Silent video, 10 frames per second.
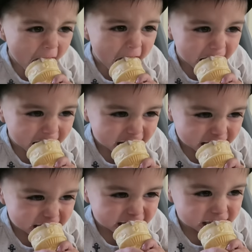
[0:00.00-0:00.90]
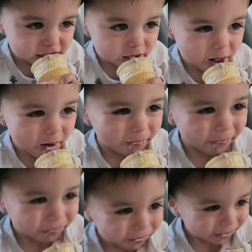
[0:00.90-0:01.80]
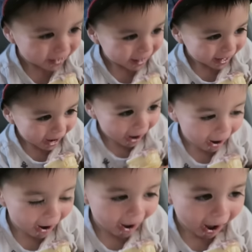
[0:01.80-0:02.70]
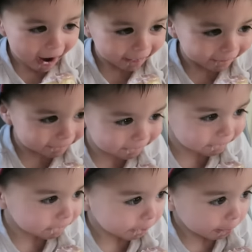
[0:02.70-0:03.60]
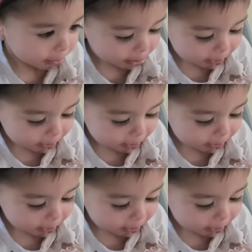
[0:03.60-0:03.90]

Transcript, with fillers: ice cream. What kind of ice cream?